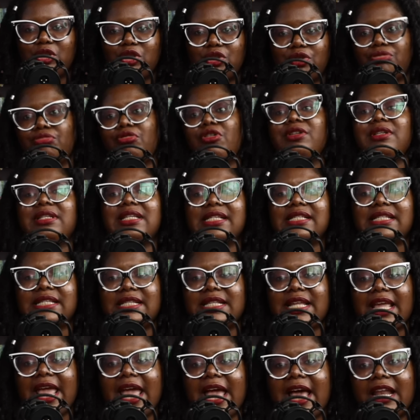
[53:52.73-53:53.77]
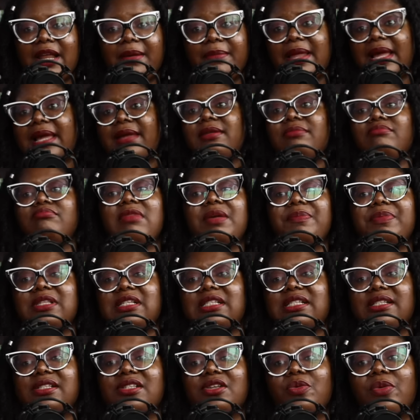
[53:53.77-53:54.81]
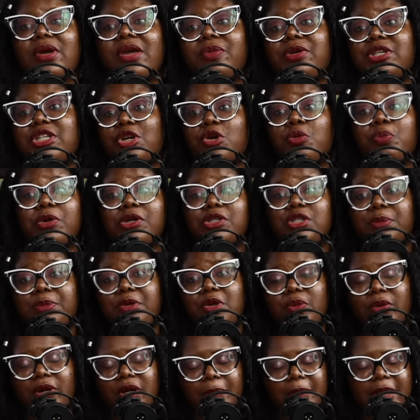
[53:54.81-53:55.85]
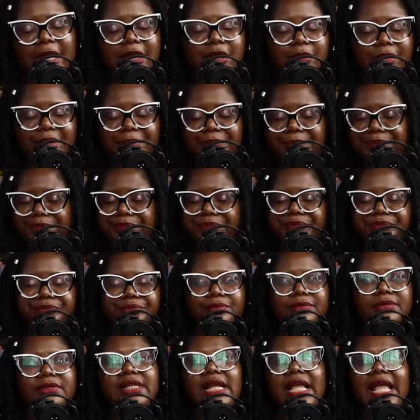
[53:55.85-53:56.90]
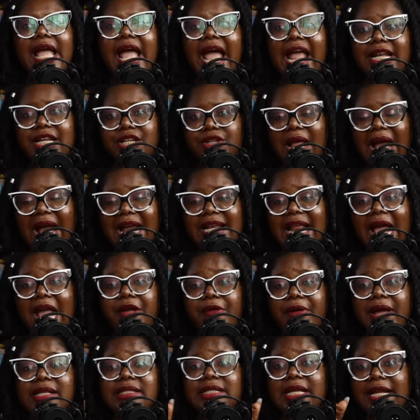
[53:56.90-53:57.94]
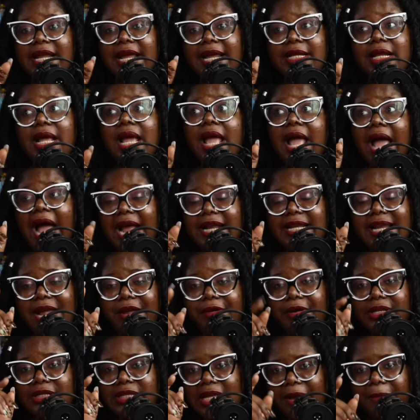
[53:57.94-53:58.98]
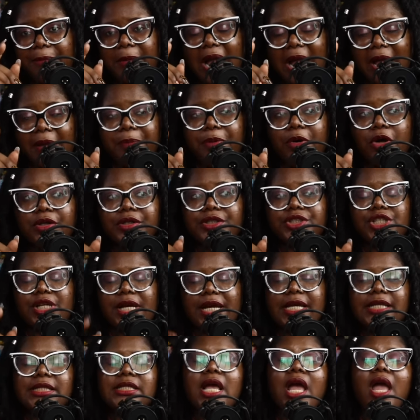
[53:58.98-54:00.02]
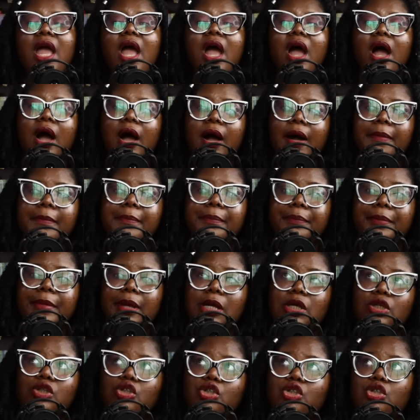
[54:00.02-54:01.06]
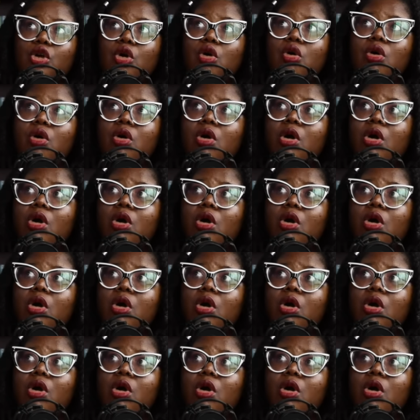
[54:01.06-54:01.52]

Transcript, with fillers: thrown this in the air, and I'm like, maybe this is a way which it could possibly work. But anyway, I, di- I digress, and I I digress. I, I apologize. Um, so,